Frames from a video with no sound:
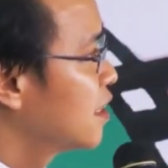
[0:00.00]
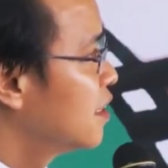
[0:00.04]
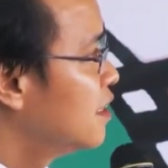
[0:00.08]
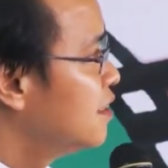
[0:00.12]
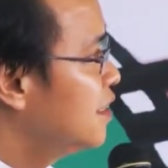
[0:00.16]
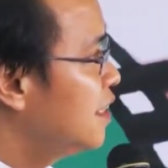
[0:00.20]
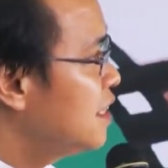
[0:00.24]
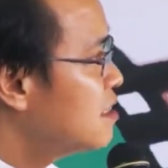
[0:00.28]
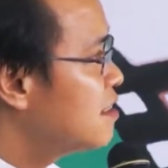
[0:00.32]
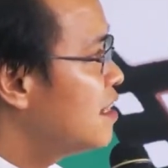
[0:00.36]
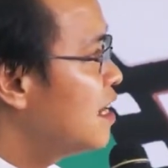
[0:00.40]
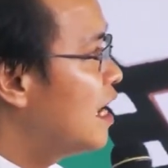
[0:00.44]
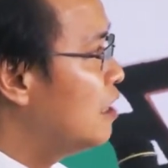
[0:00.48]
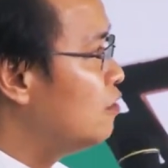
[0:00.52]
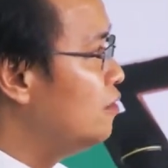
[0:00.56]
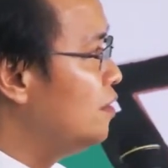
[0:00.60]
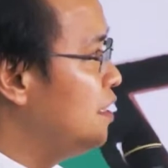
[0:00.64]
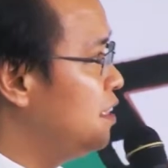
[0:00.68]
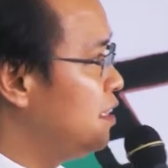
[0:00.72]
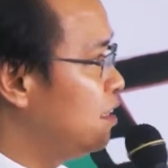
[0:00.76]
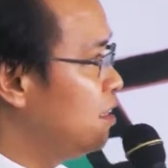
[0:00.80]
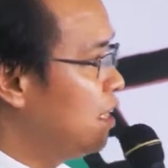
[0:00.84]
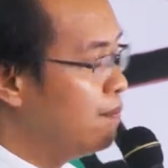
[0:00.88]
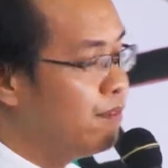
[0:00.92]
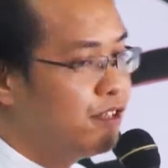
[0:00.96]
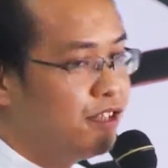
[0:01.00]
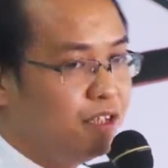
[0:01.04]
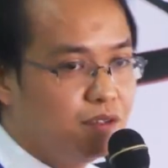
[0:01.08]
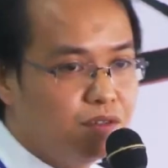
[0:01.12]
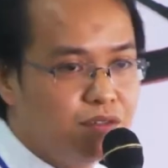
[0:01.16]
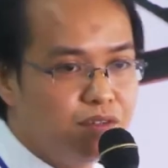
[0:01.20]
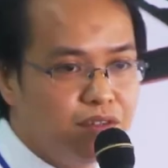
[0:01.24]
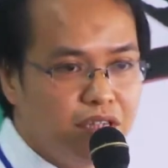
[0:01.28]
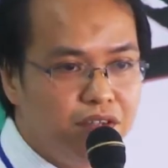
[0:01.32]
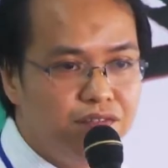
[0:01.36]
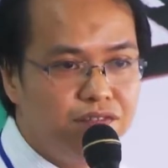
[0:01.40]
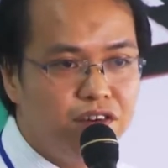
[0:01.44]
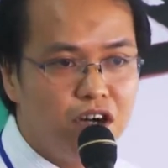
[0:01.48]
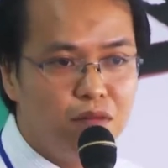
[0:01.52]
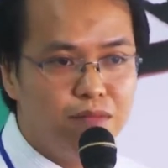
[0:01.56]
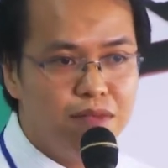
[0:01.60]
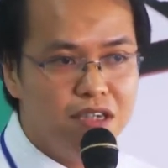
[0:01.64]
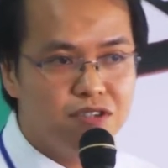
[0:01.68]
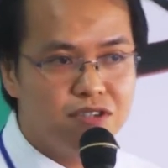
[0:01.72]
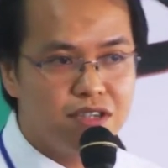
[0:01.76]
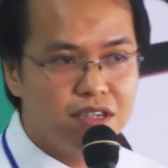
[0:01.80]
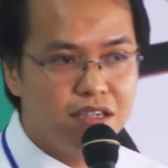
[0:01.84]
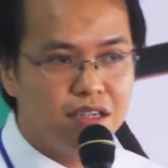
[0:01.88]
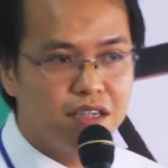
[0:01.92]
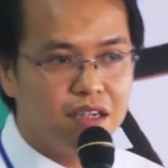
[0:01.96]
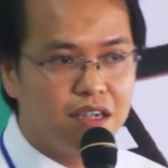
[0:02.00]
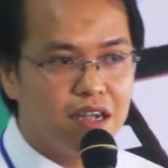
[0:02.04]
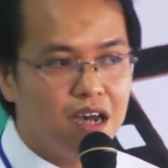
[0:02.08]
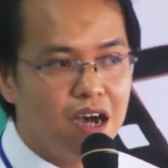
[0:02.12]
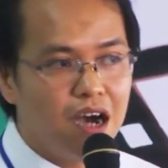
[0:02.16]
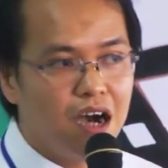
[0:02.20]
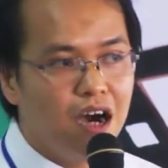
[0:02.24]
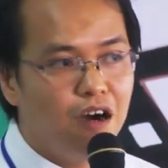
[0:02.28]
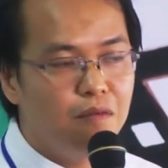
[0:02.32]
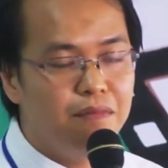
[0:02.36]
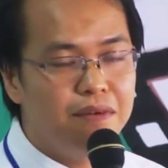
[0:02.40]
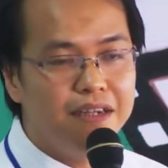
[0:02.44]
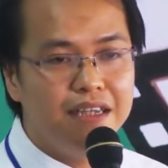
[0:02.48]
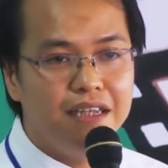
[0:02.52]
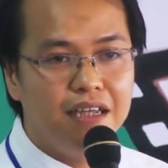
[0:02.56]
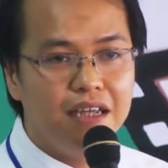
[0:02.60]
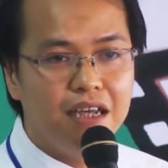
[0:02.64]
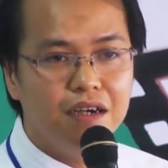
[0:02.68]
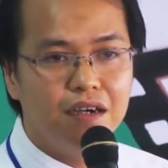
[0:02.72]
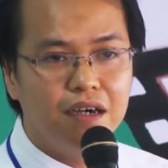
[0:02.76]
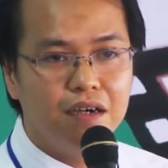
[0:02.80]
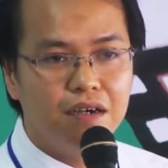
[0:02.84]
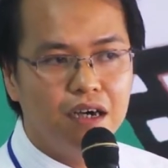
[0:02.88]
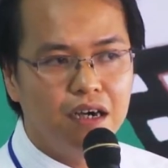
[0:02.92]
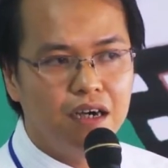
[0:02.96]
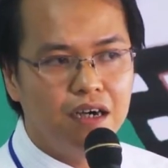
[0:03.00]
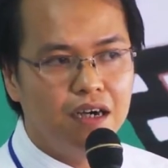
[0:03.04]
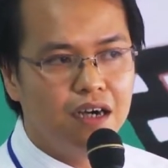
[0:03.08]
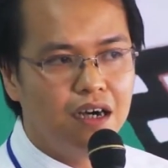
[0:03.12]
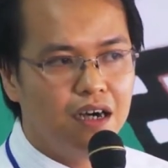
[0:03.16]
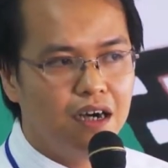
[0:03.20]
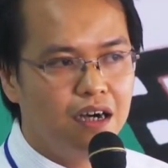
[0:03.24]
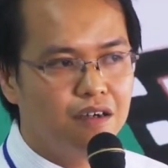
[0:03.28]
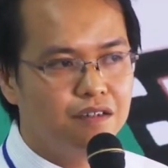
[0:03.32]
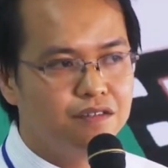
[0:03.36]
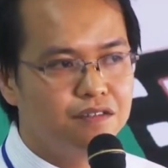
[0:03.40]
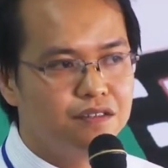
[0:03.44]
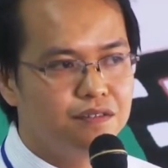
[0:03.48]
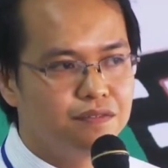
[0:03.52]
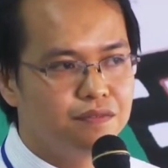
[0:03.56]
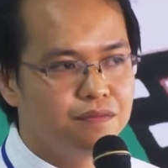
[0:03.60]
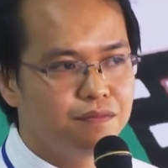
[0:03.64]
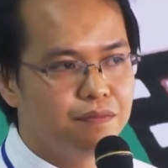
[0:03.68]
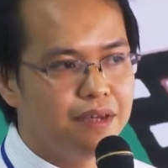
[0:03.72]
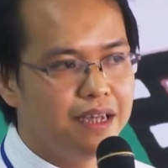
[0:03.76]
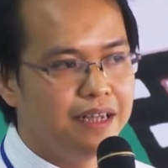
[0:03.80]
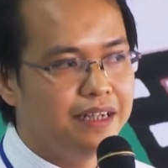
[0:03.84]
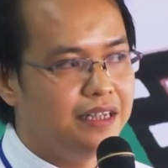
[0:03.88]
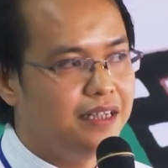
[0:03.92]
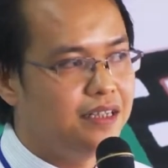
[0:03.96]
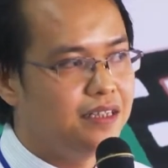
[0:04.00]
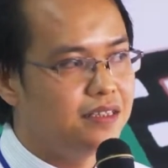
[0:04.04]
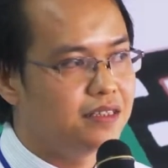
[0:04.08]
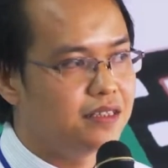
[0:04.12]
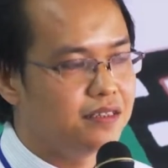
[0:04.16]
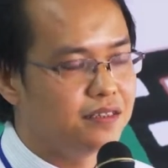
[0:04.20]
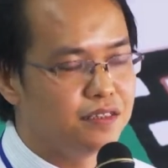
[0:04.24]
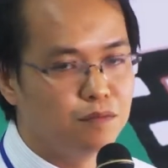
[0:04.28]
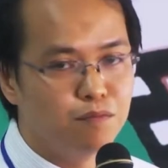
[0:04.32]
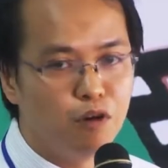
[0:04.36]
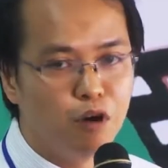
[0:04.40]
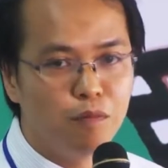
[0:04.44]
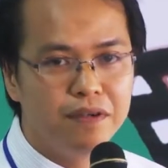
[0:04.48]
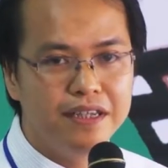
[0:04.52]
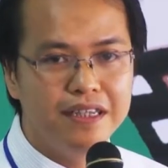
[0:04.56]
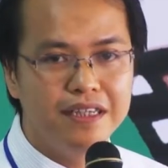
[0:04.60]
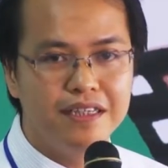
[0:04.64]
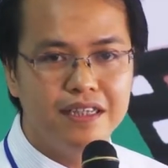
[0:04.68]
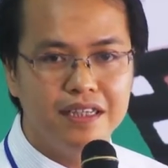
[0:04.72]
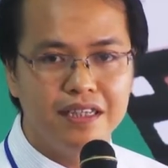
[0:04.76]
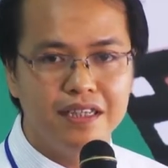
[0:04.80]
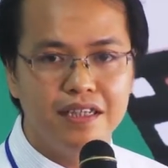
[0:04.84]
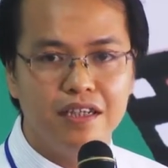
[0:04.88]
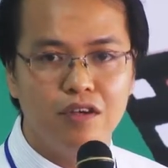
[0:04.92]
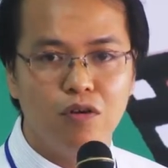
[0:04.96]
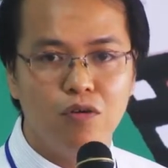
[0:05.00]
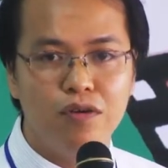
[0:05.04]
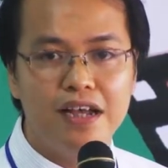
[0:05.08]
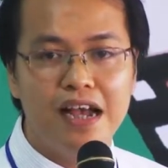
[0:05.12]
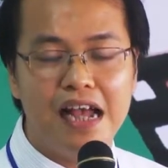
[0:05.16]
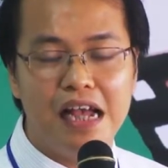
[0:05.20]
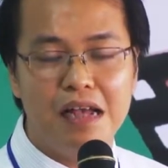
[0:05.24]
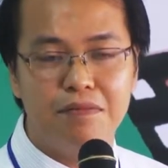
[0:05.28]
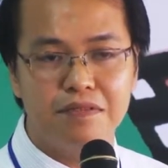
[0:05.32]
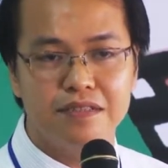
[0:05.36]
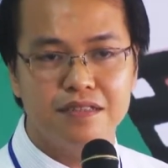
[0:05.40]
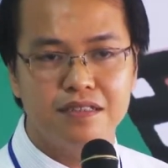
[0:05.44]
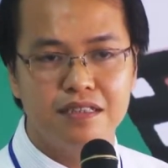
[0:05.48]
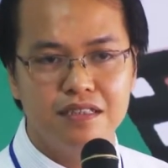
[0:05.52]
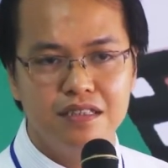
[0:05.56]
This slide will give you information how many mobility we have